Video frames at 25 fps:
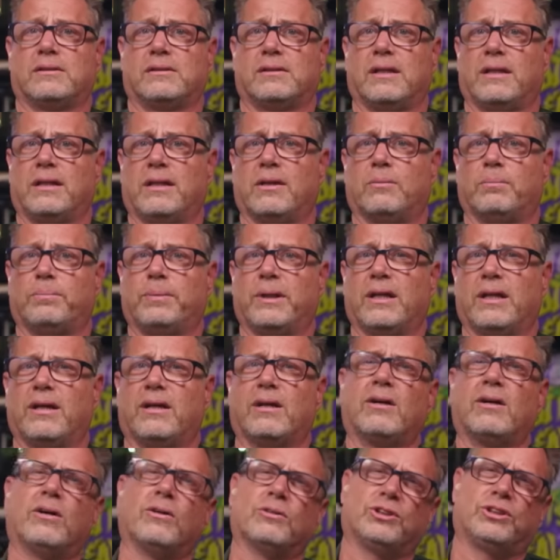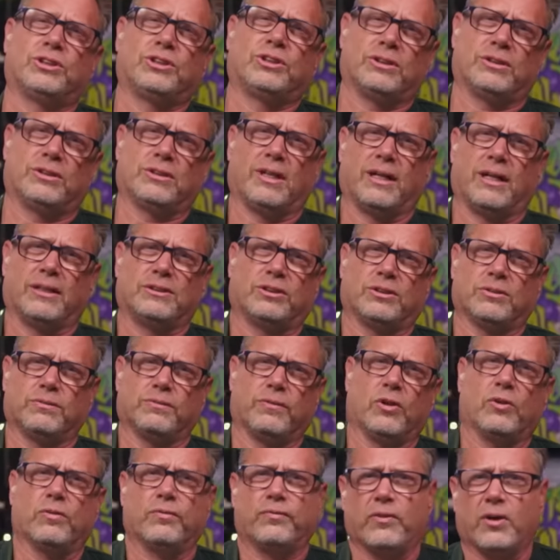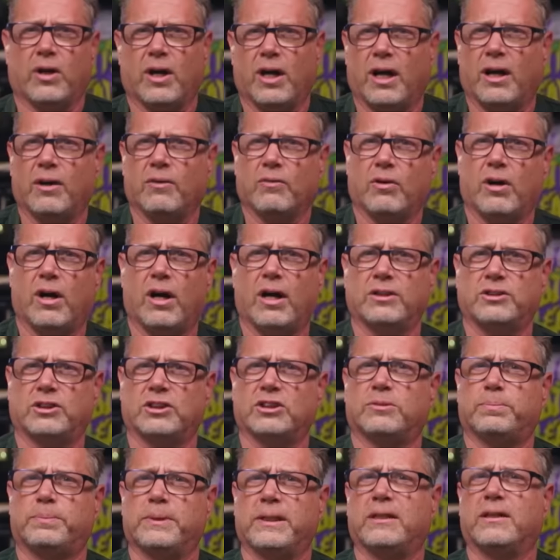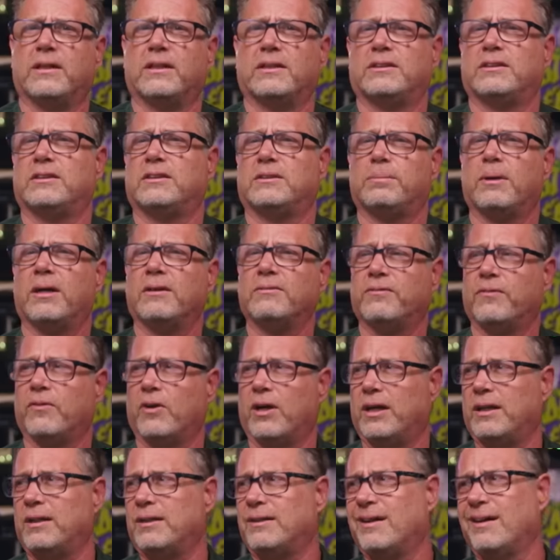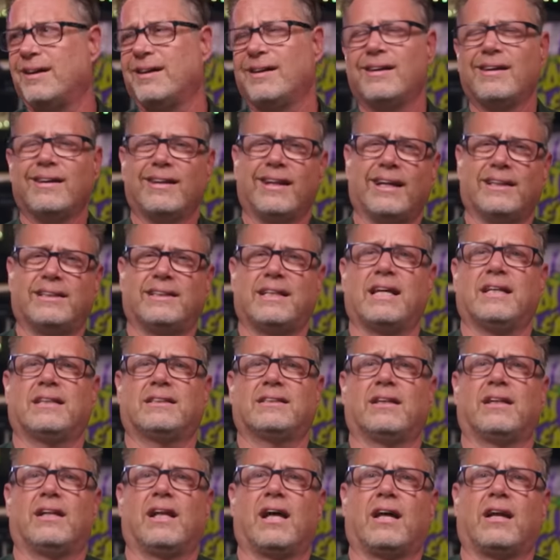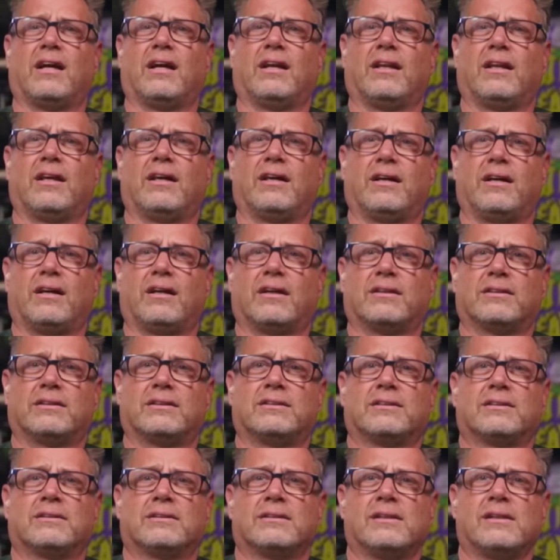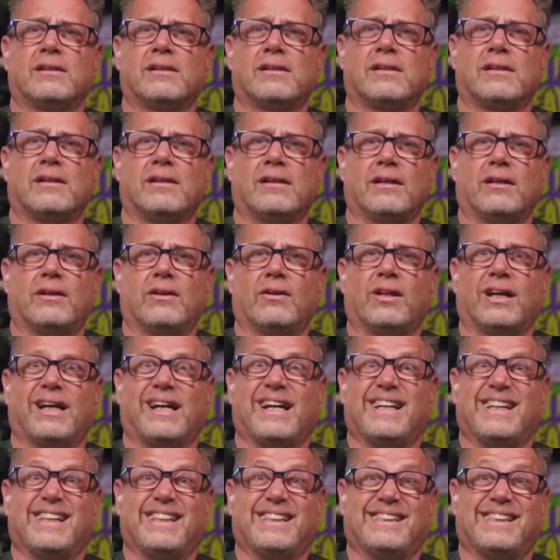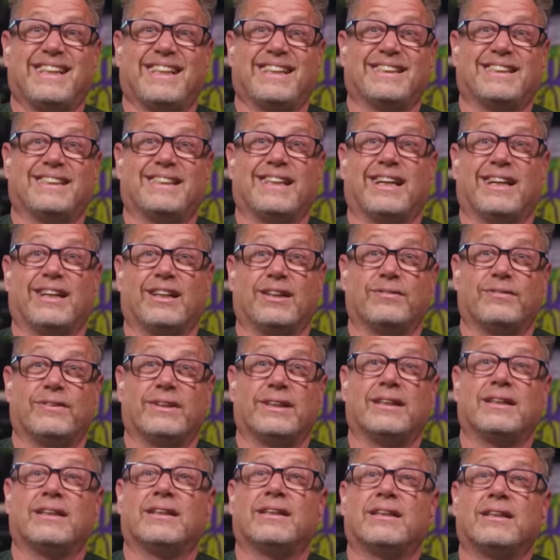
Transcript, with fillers: you know be like oh shit i should vote for hot rod just because he's my friend that takes a lot of the you know the contest out of it